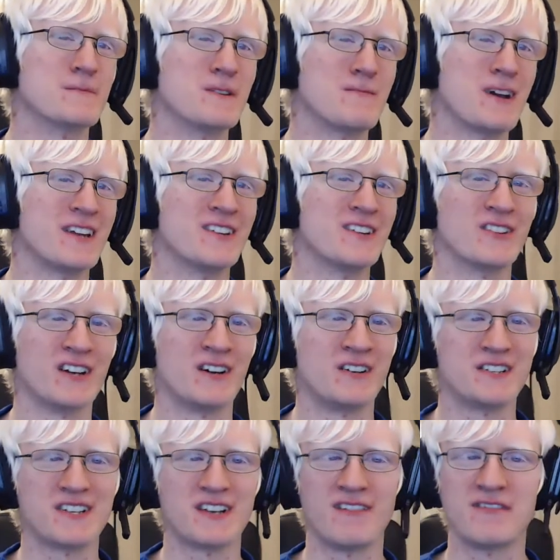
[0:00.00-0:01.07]
you might know that I
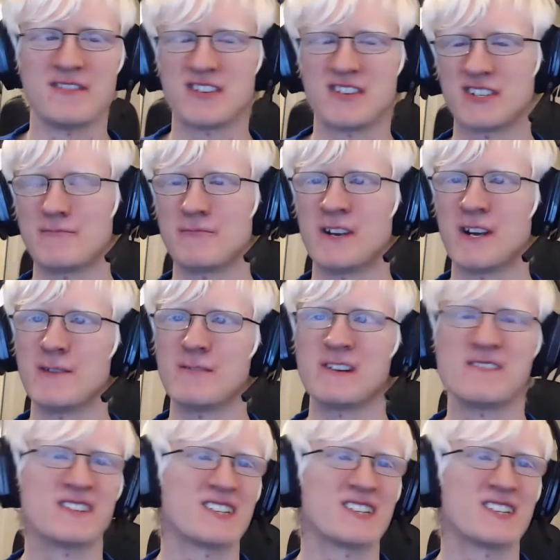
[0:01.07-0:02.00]
also have a visual impairment.